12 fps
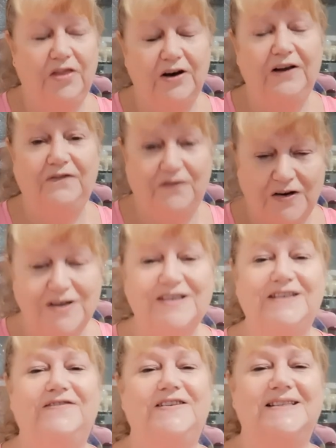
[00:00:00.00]

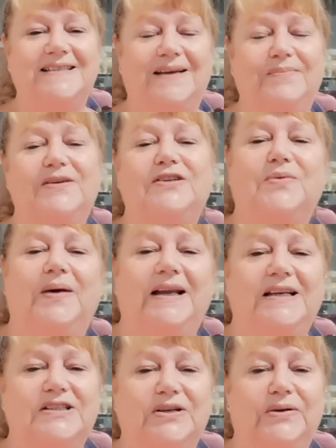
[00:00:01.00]
thirty-first of December
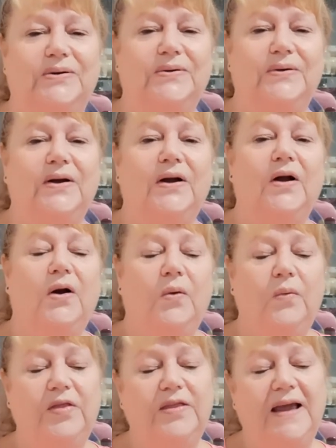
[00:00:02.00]
twenty-two,
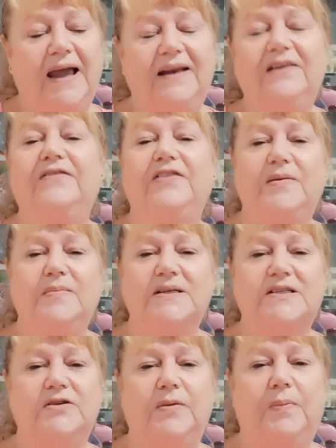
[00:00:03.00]
with the end of year
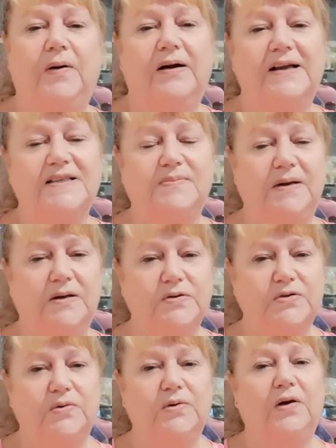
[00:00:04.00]
mystery prize being
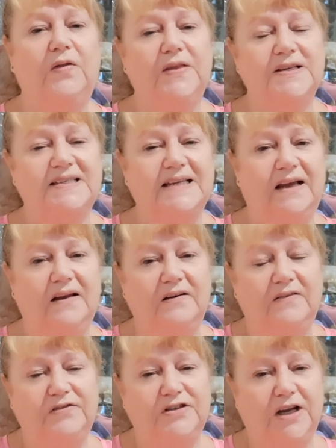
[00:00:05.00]
drawn on the second
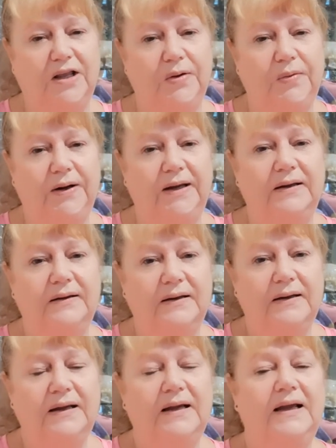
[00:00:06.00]
of January.
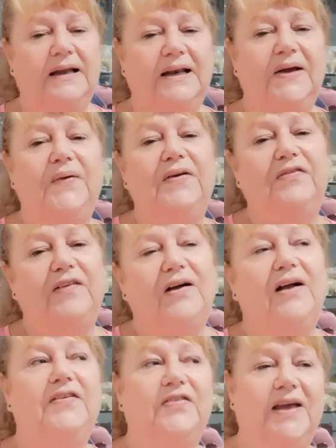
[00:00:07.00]
Now, if
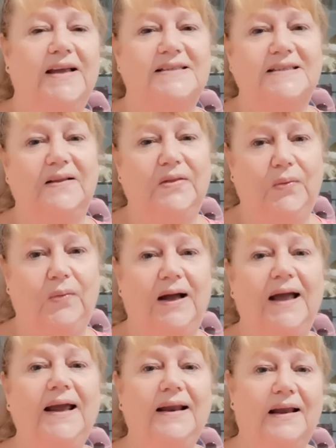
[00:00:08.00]
life gets in the
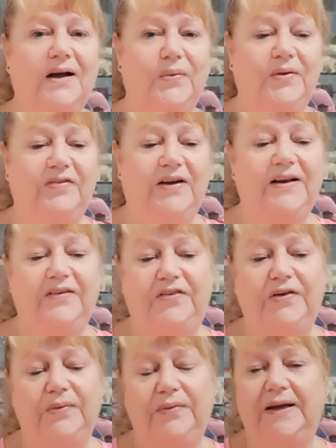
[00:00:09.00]
way, like we've had a
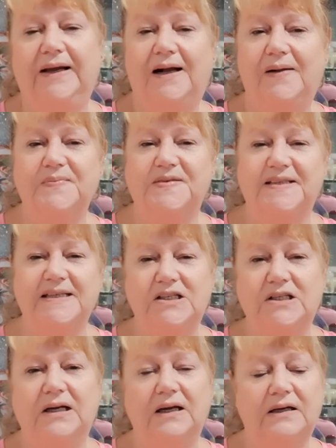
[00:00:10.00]
few hiccups
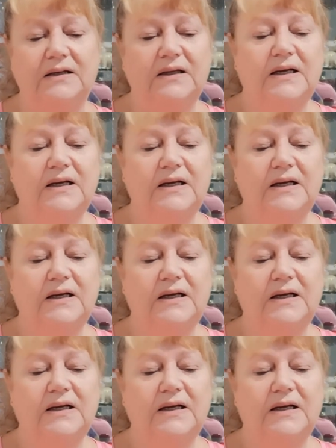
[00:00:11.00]
this year,